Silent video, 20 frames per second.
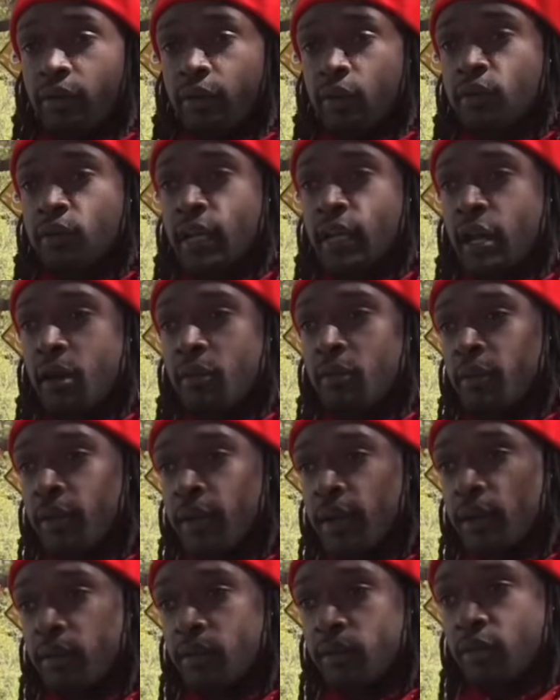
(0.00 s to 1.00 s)
from Belize
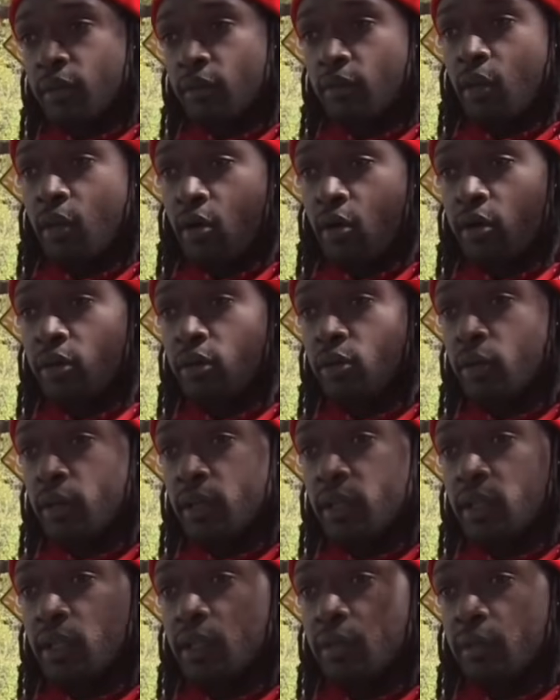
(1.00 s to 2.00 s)
or, you know,
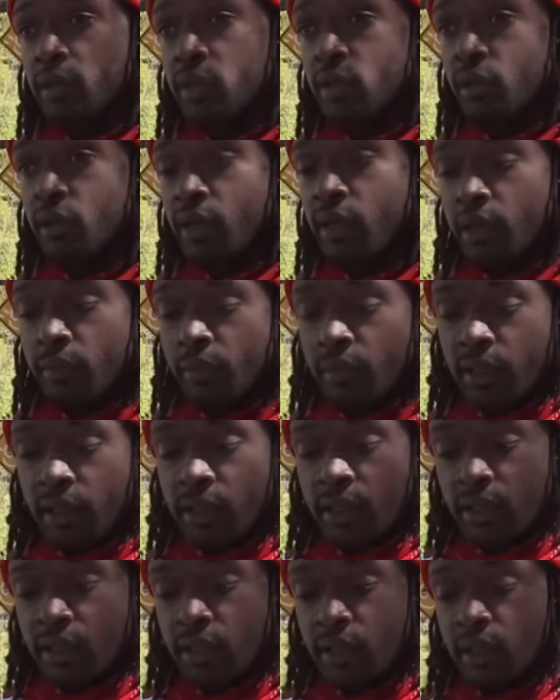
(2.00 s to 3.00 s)
he, his
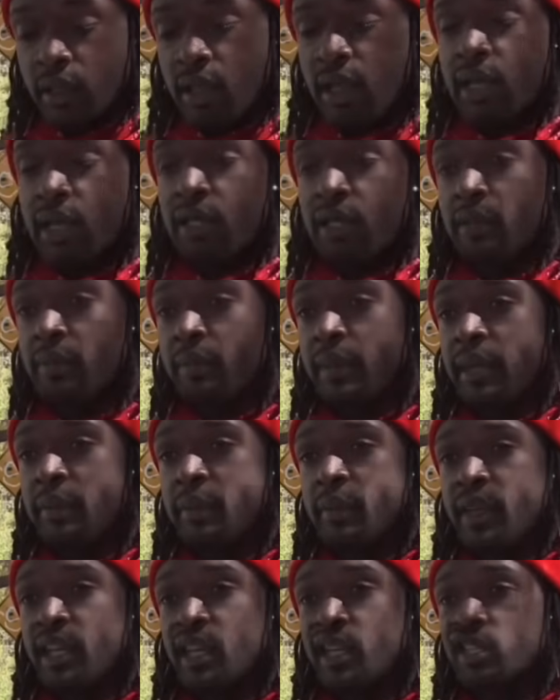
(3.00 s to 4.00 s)
family.
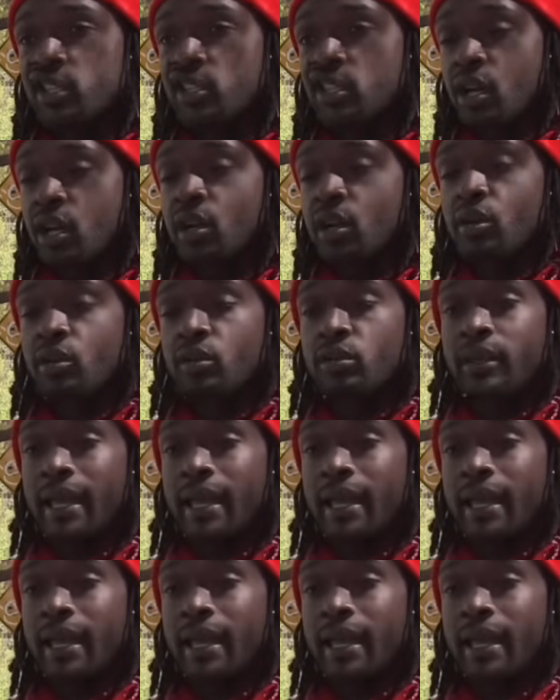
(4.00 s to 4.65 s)
Just check it out.